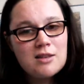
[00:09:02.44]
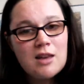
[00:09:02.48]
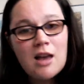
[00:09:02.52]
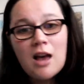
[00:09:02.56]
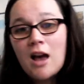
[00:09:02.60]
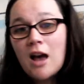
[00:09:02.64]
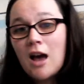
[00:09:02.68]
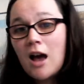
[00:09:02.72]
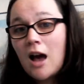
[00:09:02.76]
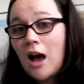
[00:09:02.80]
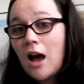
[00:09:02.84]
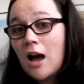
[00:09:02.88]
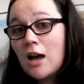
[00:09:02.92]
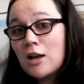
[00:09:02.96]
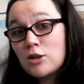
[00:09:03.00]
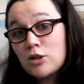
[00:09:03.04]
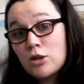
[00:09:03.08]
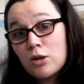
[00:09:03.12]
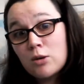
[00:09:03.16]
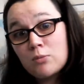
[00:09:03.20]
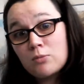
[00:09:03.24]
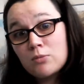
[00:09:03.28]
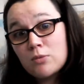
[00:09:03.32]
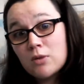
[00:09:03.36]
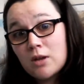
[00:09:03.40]
I don't
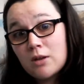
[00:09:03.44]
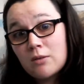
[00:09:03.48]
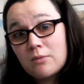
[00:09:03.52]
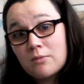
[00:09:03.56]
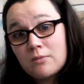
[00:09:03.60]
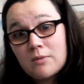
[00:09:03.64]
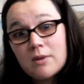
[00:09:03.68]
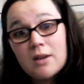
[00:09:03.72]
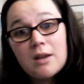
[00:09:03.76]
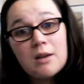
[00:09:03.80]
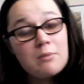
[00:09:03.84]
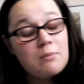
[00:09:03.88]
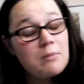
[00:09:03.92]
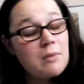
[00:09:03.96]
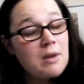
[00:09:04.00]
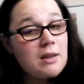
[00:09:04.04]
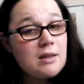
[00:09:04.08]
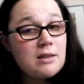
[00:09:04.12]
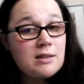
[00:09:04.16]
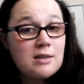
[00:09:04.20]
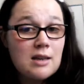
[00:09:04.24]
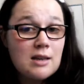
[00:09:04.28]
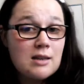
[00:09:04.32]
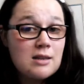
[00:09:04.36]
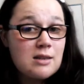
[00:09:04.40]
know. It makes
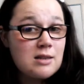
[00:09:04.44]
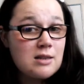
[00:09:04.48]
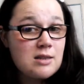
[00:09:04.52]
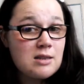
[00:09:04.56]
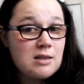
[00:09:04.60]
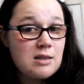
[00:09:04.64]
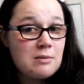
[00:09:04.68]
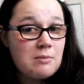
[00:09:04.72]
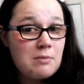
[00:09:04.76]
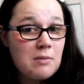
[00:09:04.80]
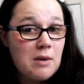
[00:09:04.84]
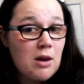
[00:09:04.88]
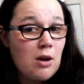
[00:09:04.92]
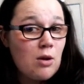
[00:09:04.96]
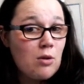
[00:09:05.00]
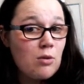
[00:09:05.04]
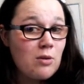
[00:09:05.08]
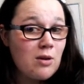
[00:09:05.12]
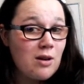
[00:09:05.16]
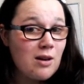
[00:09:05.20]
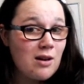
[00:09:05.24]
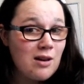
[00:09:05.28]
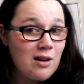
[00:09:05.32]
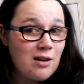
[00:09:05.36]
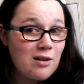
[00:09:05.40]
sense to me,
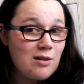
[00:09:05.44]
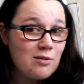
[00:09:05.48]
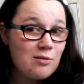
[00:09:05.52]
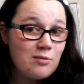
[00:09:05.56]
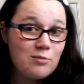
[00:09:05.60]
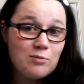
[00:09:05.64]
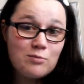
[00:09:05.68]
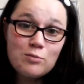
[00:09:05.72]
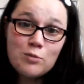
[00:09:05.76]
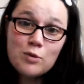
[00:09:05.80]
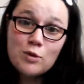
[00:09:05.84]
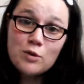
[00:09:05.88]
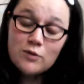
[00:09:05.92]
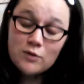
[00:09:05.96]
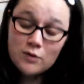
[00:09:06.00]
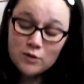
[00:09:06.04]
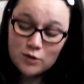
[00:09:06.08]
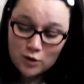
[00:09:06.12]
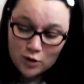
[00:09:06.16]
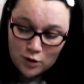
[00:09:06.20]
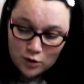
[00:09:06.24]
okay? Moving on.